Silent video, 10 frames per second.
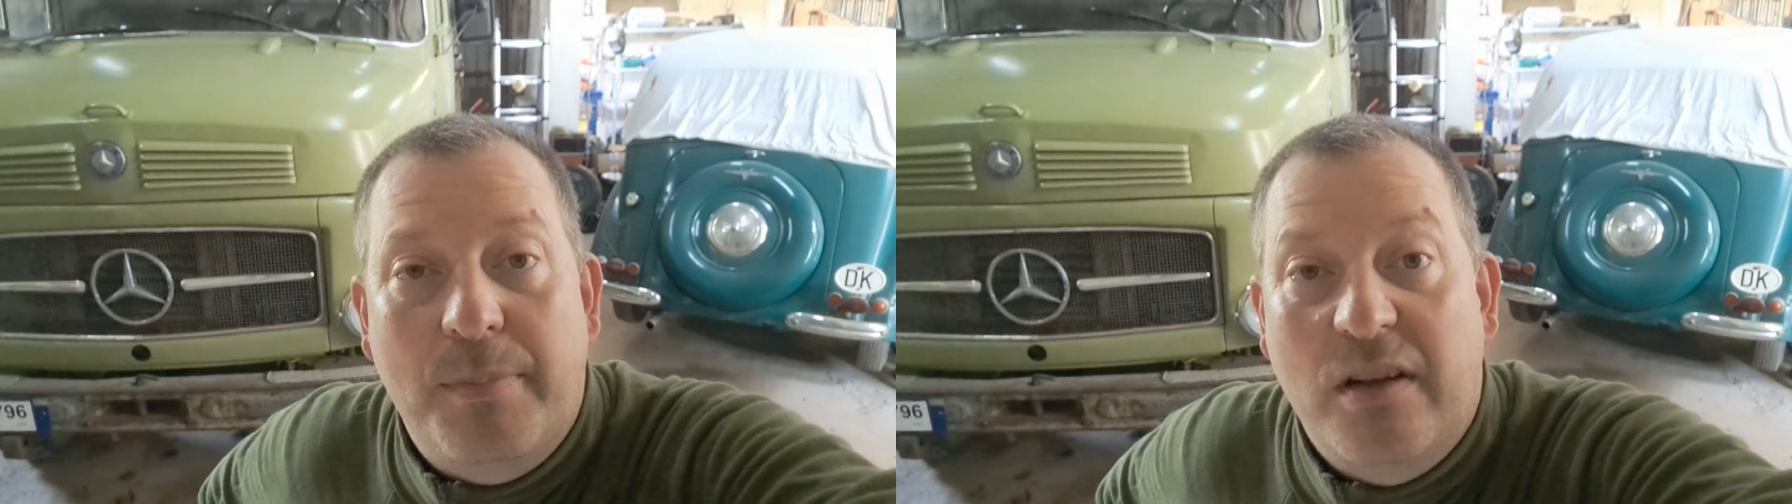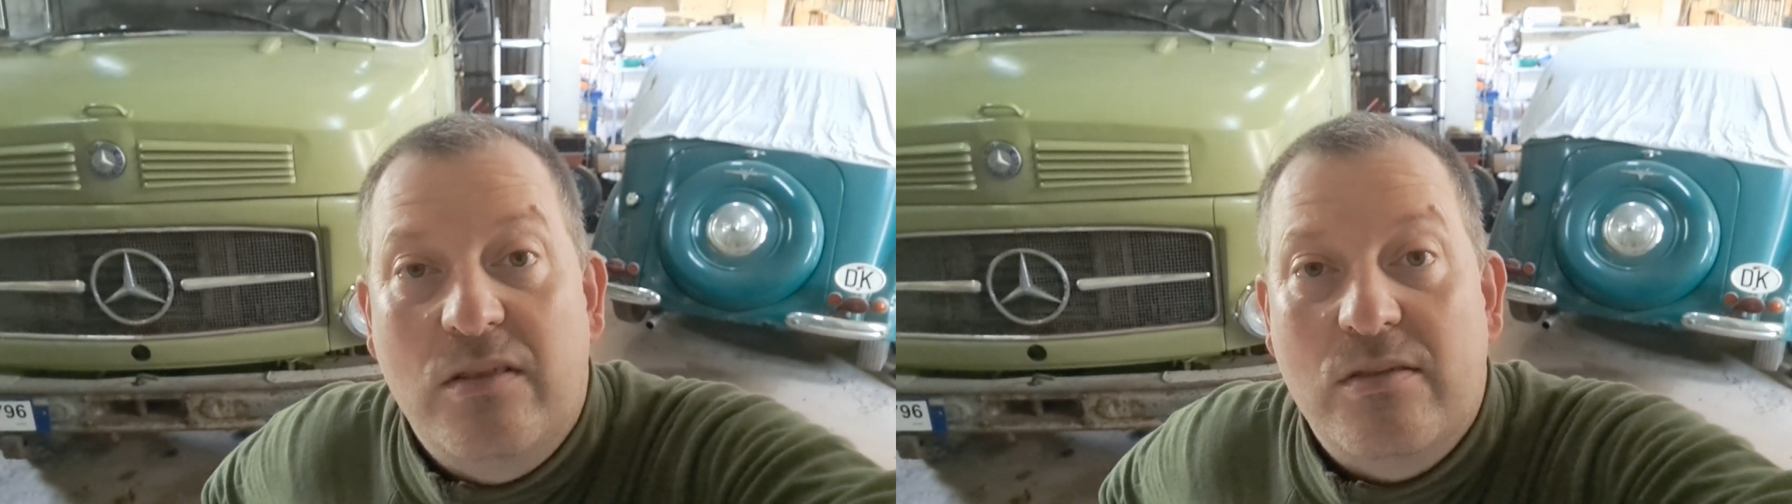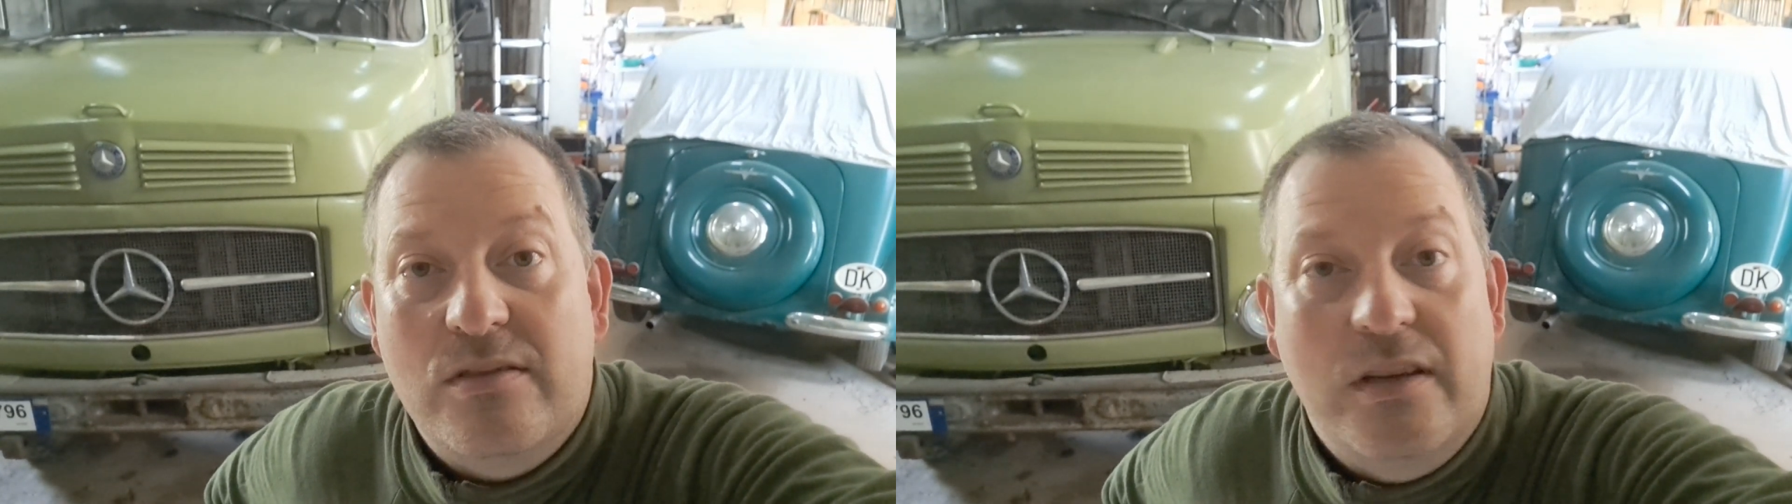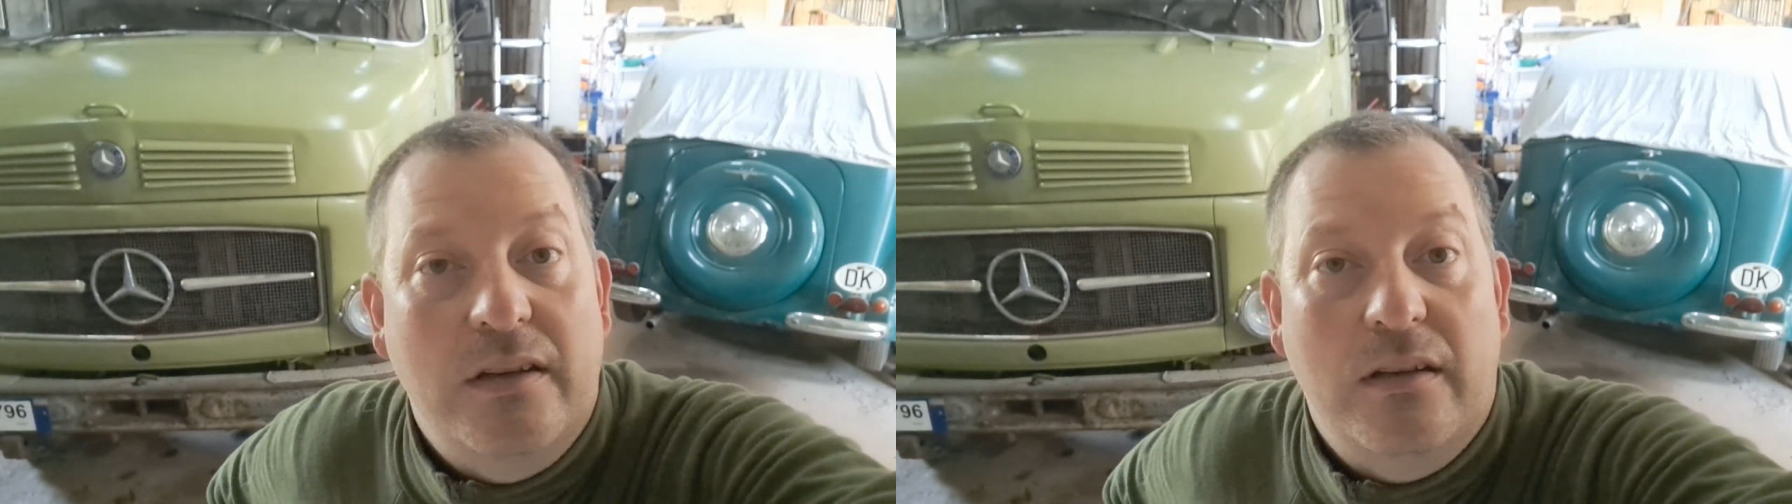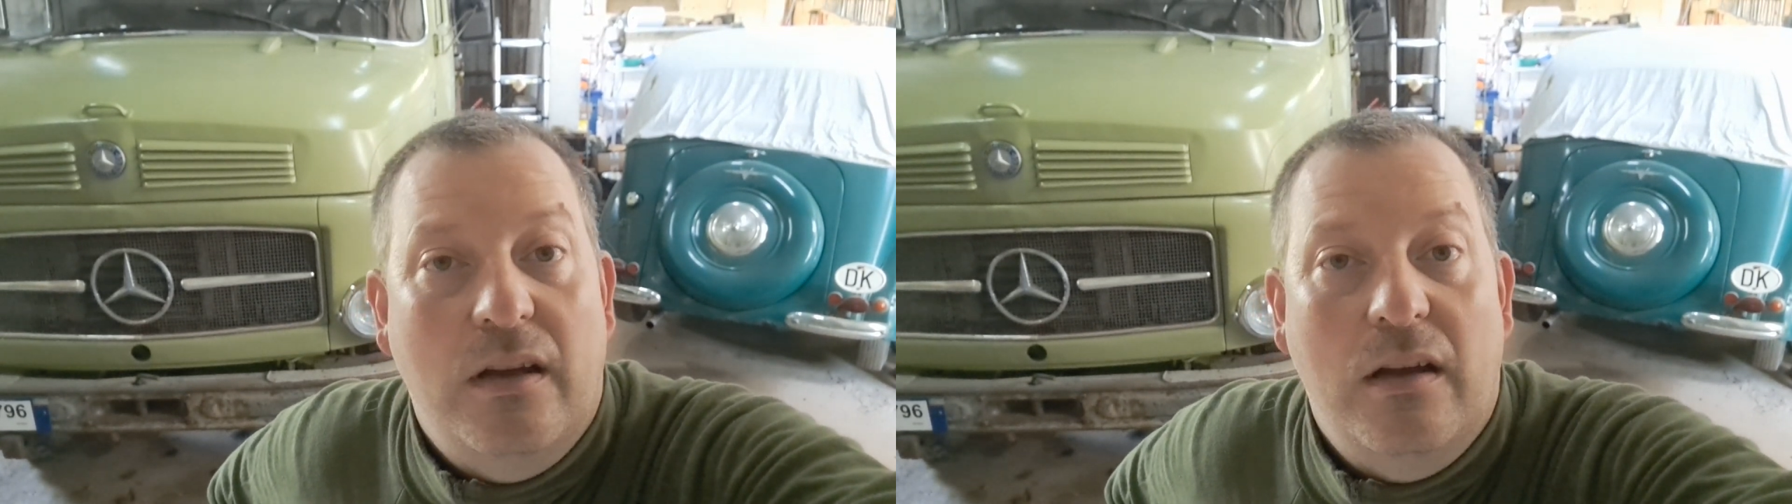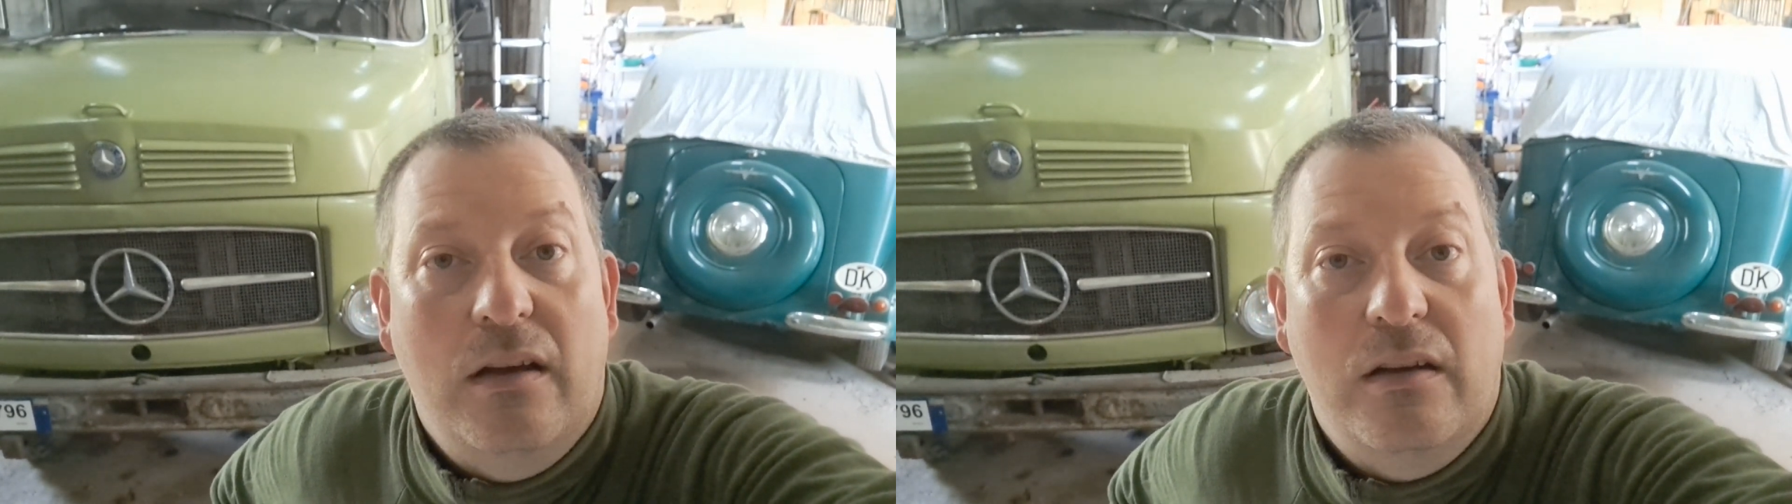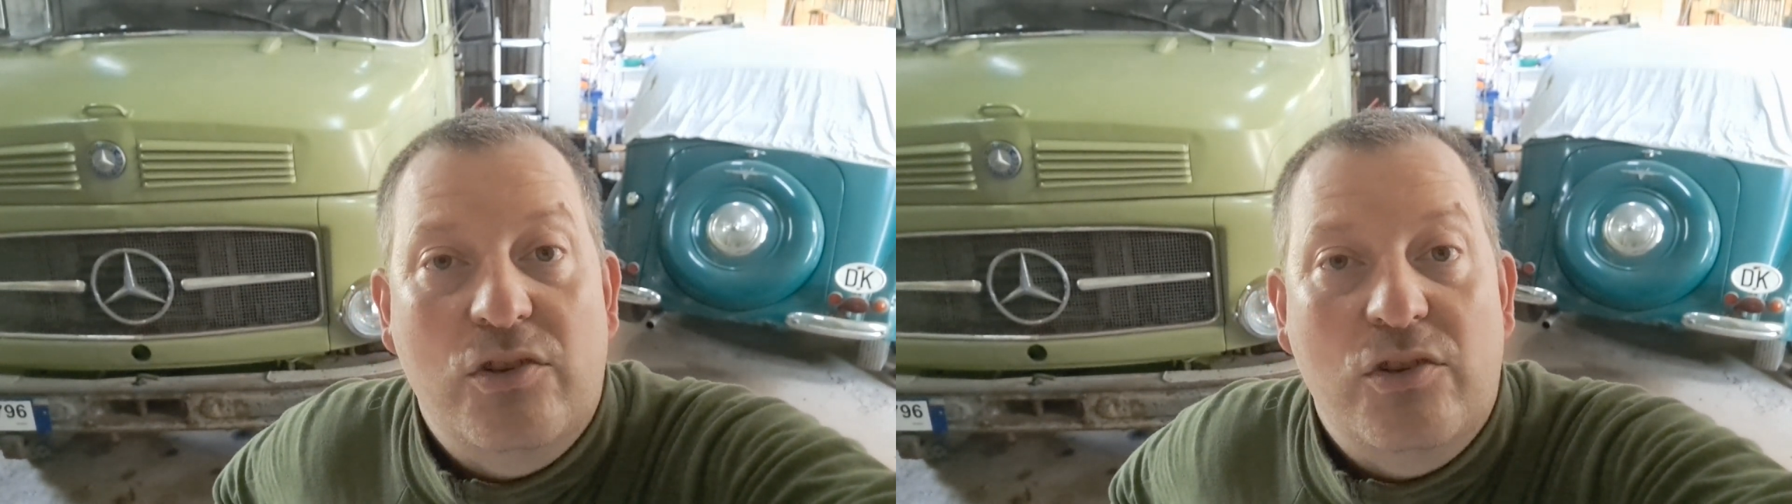pills and a